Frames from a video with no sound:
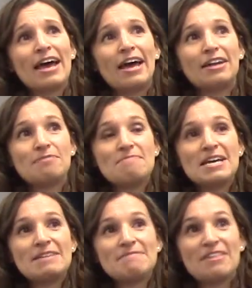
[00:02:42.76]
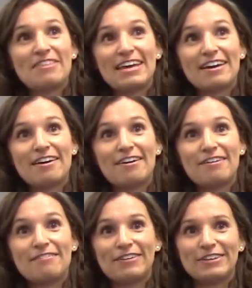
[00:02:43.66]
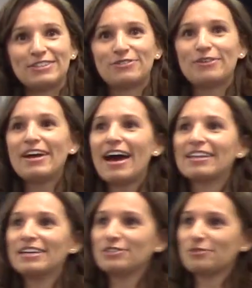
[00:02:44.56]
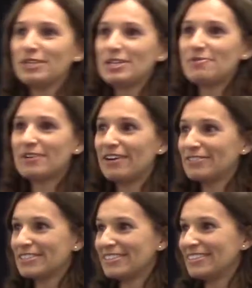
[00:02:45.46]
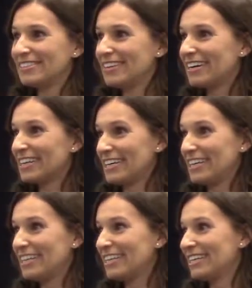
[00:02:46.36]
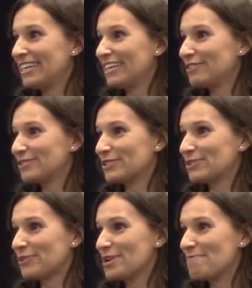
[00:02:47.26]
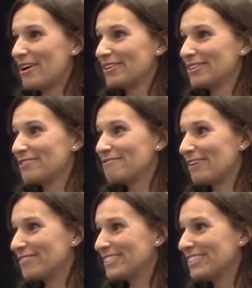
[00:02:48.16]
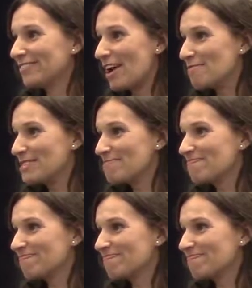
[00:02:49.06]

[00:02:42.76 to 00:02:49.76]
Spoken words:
And it made me think of a story I liked reading when I was a kid, and it was a story about a little velveteen rabbit.